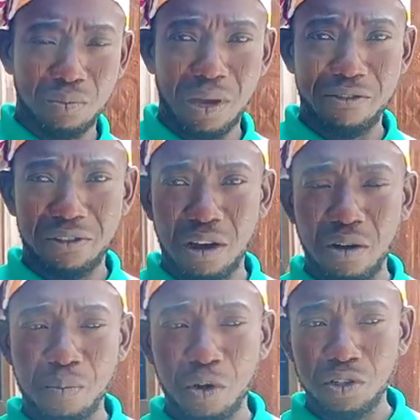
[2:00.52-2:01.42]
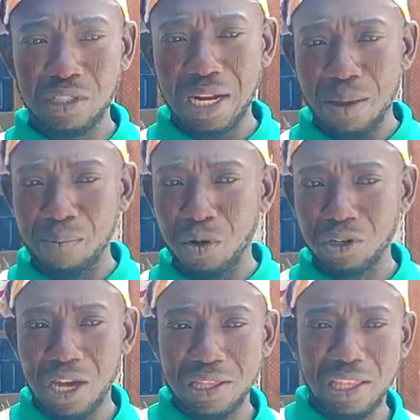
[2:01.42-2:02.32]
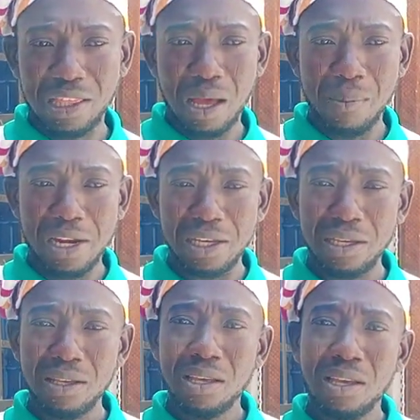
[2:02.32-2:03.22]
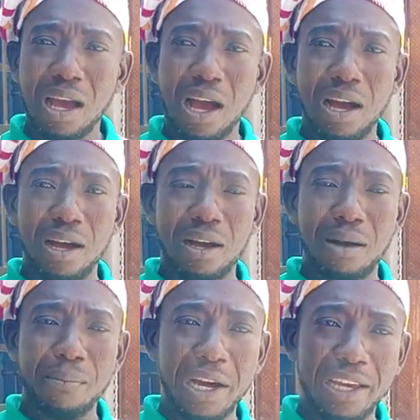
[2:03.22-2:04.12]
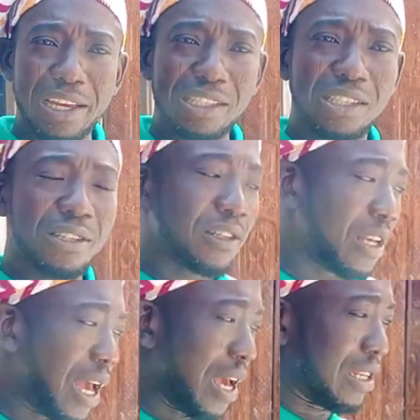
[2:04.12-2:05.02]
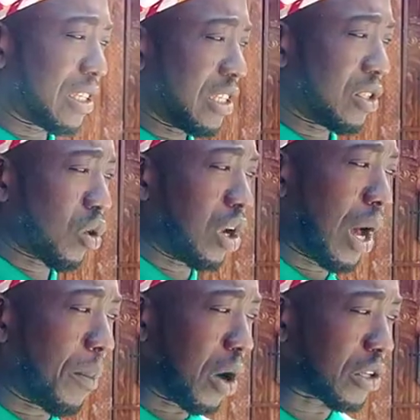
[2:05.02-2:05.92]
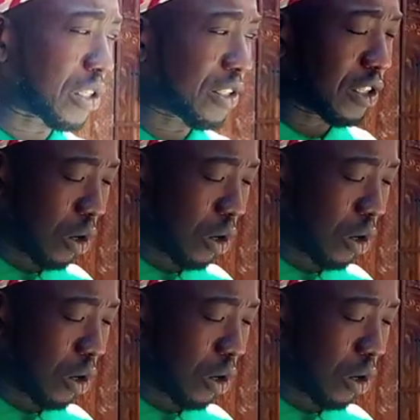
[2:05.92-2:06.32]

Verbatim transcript: on my flower pots that I bought at the Tamale uh, market. And it's all about, you